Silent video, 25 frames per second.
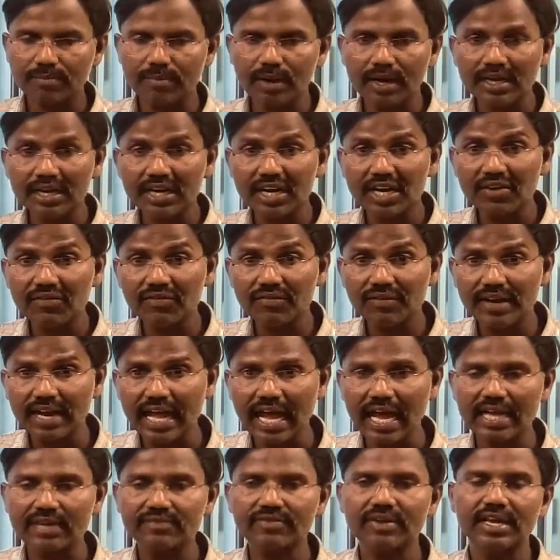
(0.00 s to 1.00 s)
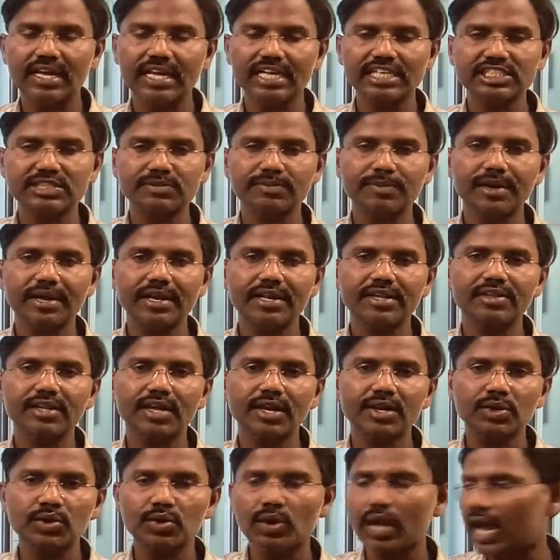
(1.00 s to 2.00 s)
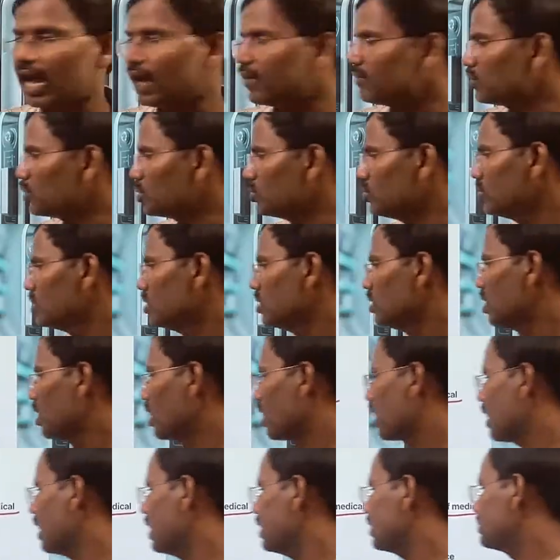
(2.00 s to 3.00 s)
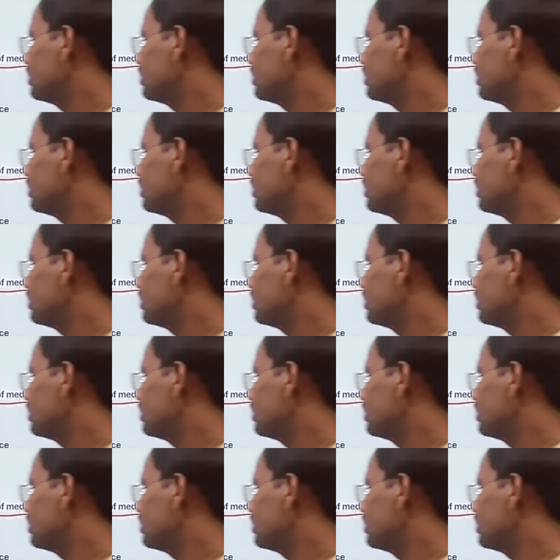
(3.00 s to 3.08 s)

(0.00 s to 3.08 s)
But if it have a expiry, then you have to write